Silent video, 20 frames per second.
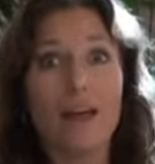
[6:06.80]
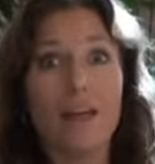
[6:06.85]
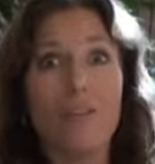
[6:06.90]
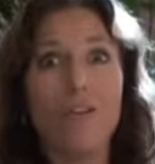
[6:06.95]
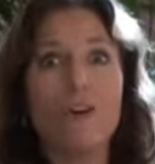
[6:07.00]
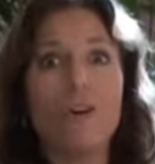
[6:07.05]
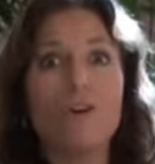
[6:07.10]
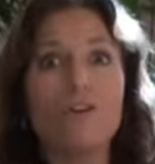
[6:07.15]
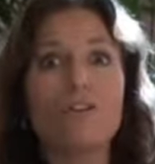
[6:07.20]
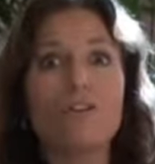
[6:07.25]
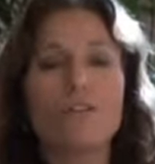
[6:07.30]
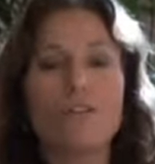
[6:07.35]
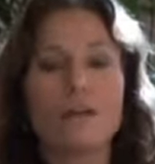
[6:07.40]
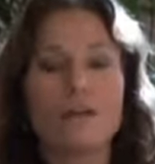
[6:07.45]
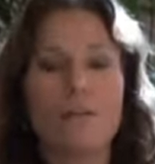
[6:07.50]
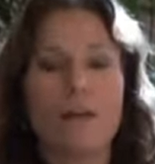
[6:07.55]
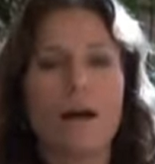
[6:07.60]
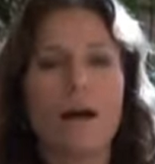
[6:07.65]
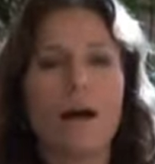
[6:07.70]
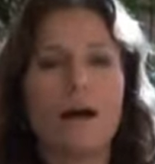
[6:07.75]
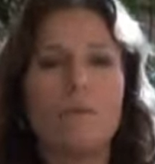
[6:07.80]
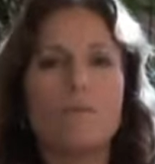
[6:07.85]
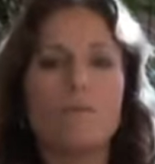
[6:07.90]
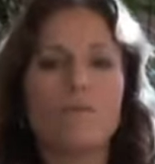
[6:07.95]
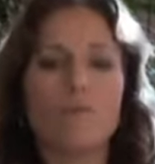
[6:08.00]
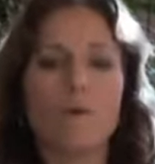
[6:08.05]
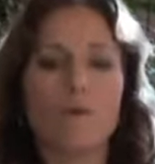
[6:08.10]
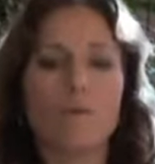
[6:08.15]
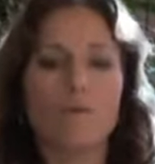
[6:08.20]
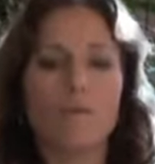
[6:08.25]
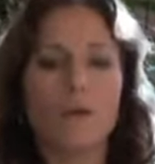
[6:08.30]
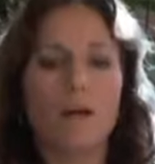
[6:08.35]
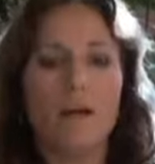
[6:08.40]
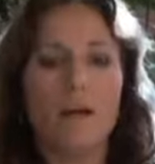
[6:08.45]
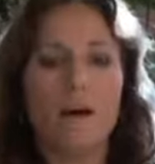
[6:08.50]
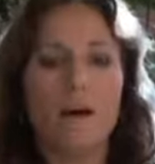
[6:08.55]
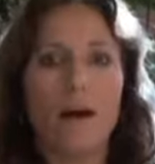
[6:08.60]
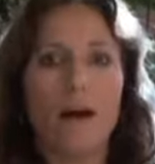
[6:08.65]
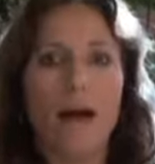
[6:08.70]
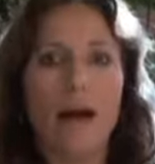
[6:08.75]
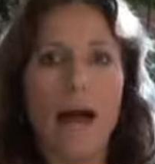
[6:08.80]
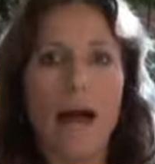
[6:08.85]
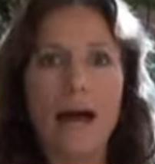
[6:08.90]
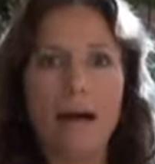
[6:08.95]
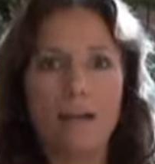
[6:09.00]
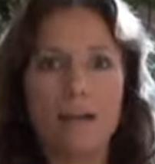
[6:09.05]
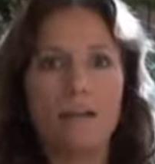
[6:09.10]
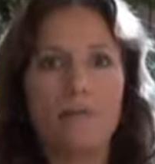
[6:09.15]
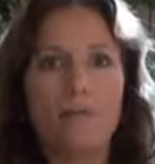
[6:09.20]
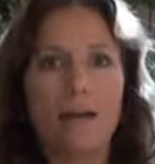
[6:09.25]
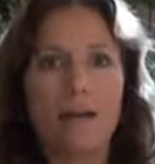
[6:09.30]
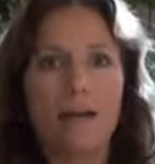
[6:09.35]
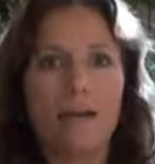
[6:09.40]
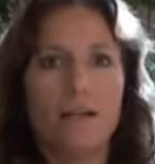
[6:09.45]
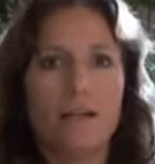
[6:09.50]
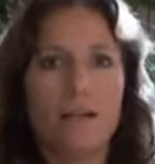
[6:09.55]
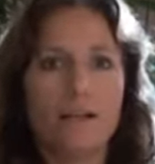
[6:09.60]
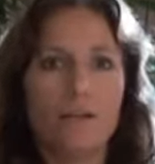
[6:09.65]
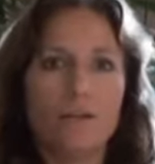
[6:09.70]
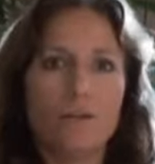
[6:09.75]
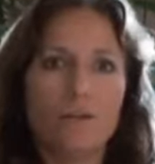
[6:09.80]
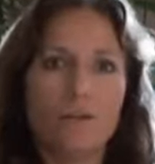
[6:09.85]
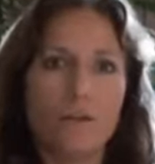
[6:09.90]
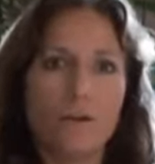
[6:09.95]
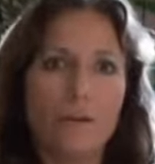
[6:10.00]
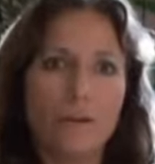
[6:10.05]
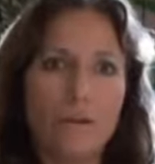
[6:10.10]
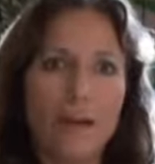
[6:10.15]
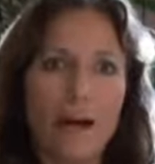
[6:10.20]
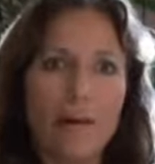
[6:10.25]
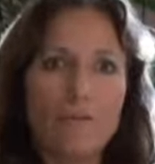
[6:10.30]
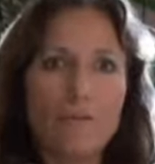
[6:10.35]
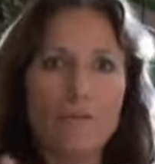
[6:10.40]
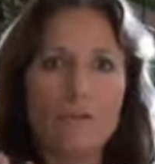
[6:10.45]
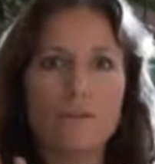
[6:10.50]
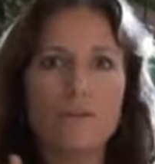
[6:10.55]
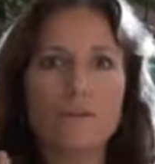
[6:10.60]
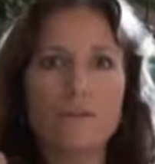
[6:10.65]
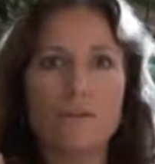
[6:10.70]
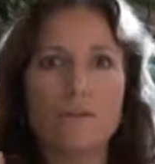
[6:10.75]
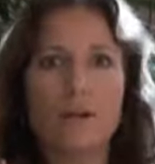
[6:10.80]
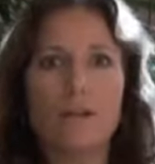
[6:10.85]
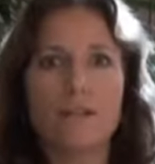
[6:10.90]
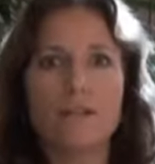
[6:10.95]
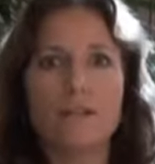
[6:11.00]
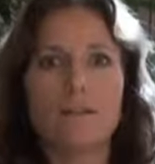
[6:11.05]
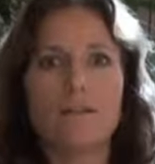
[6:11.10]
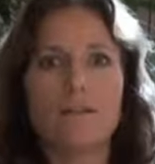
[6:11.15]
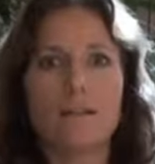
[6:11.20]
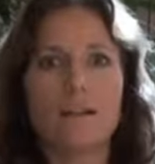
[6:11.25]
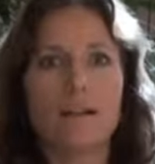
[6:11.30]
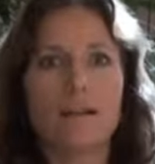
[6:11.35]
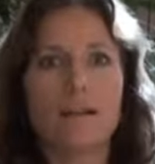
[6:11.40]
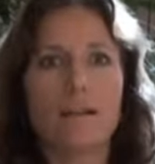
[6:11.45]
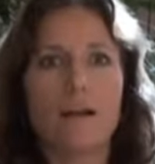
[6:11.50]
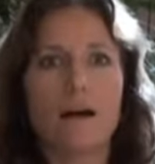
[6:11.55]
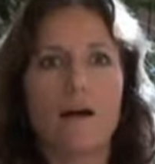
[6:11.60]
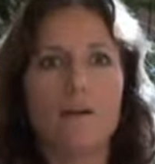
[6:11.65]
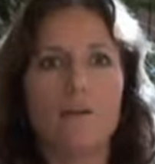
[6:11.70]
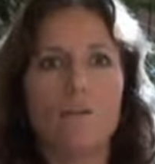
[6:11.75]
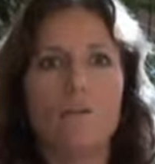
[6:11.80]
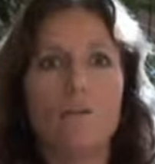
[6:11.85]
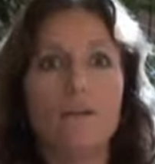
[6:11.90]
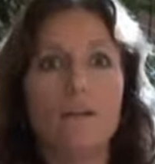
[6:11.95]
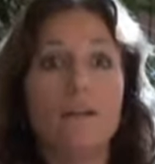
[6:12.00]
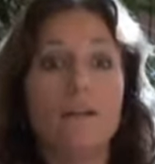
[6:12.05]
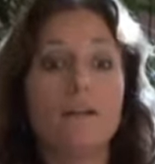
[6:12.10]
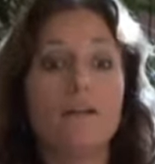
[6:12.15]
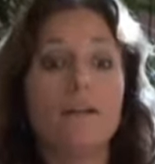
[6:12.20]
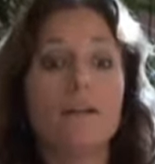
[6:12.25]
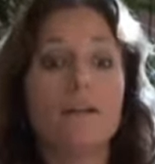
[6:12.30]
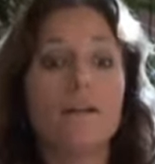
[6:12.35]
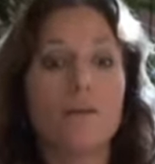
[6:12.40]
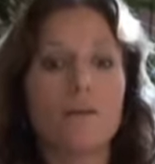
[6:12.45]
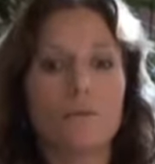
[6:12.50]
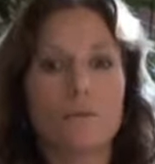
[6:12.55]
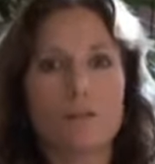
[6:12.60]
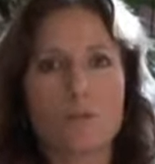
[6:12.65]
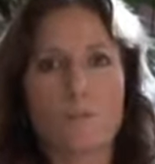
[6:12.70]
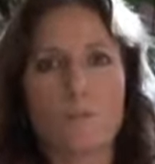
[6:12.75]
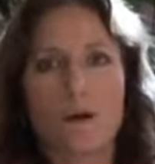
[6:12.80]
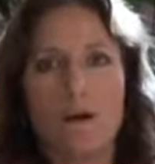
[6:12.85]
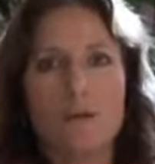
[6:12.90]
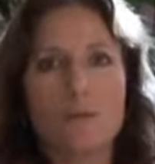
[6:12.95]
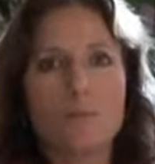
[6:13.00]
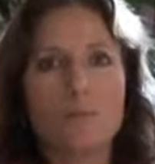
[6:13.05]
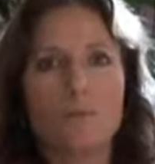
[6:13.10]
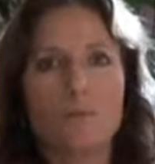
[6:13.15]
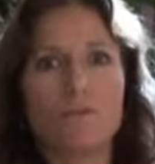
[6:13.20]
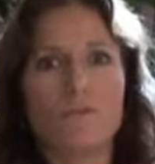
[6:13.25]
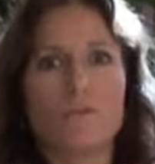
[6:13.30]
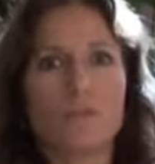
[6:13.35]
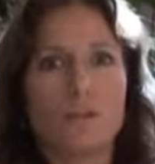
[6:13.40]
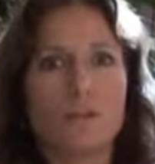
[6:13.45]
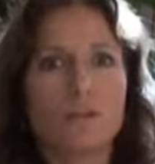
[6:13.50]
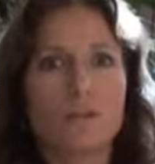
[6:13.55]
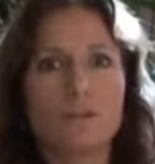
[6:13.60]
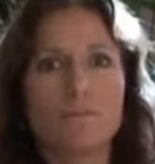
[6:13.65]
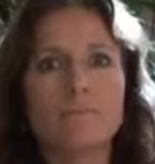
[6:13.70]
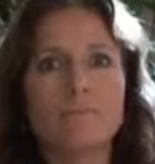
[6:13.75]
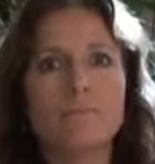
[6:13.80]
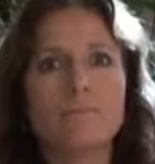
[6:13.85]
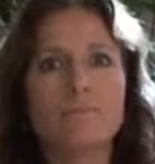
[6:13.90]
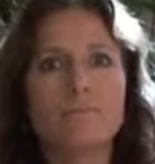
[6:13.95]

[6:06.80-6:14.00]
those are the times when we are activated into a level of creativity that we didn't know was possible for us.